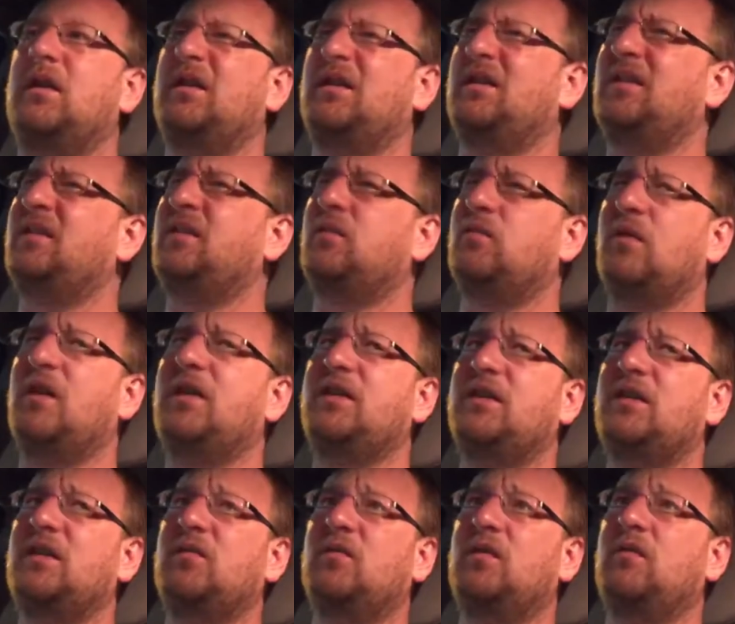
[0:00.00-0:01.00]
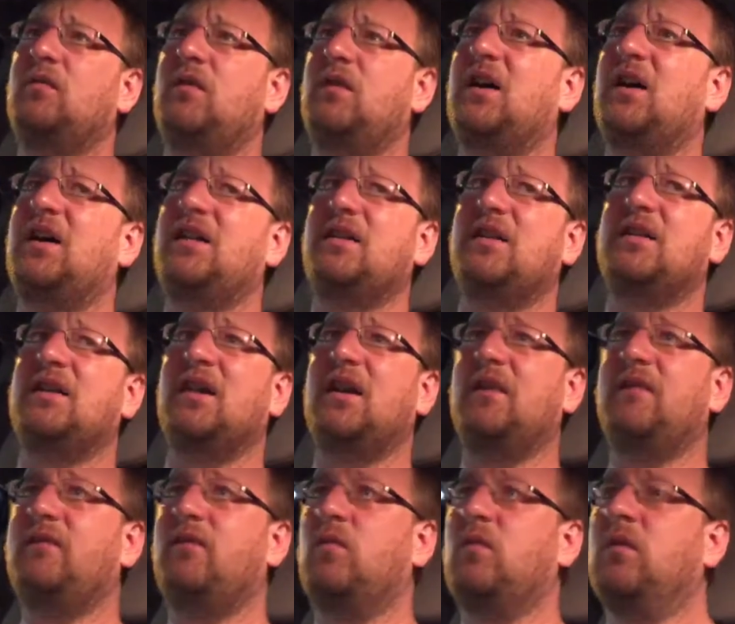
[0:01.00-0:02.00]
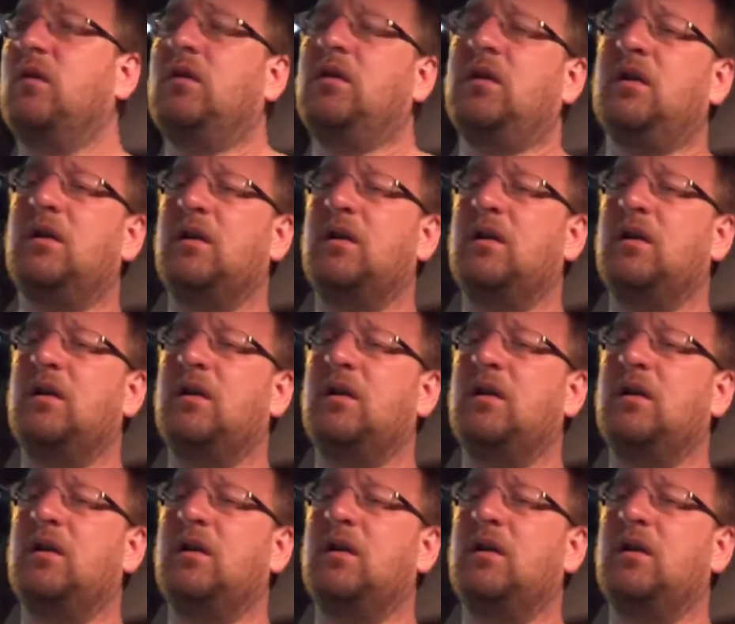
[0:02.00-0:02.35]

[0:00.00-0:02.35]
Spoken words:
situations we were not designed for.